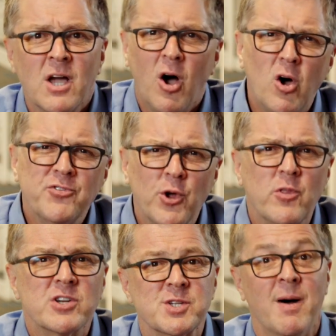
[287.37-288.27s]
Also,
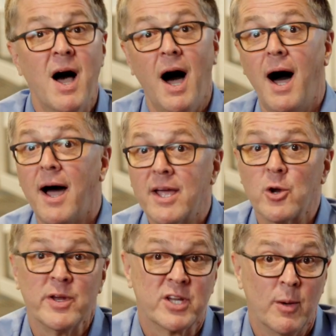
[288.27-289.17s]
there's some higher
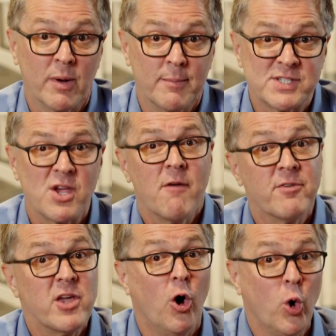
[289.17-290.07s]
income limits for
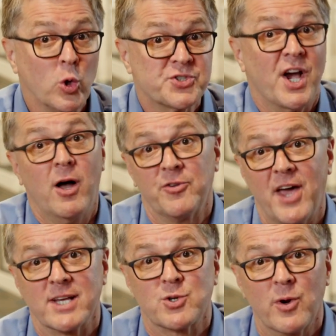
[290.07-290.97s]
the old child
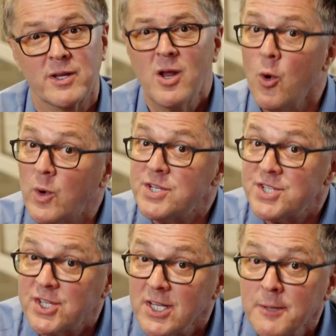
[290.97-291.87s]
tax credit, which is
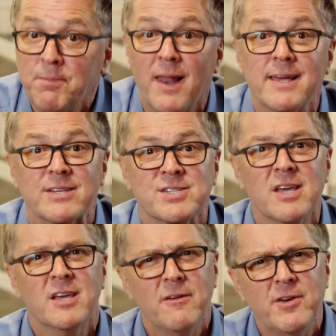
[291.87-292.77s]
still in place
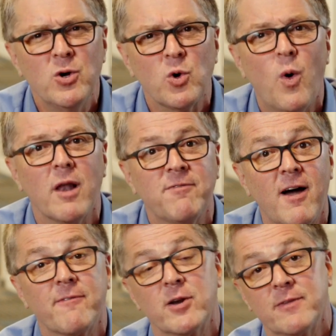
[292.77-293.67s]
if you don't
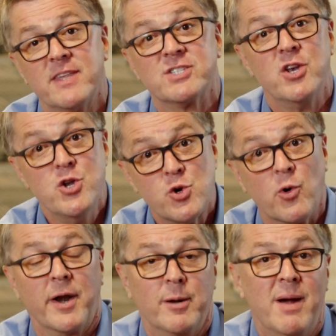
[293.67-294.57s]
qualify for any of these new
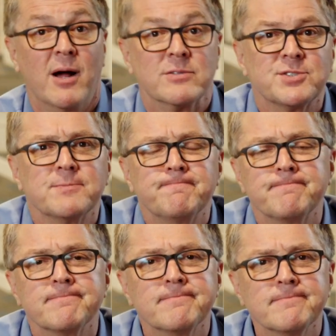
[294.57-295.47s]
credit amounts.
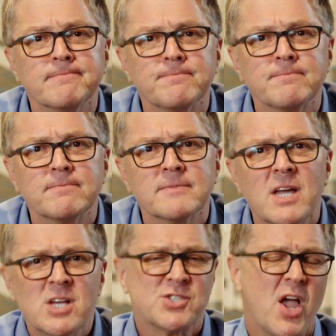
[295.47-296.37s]

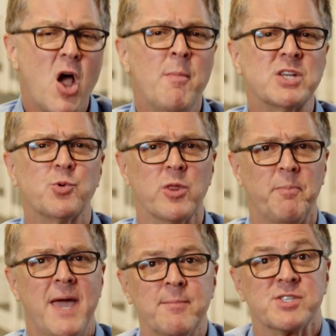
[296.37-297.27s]
So how much will the
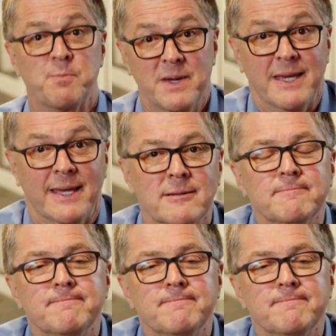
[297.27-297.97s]
payments be?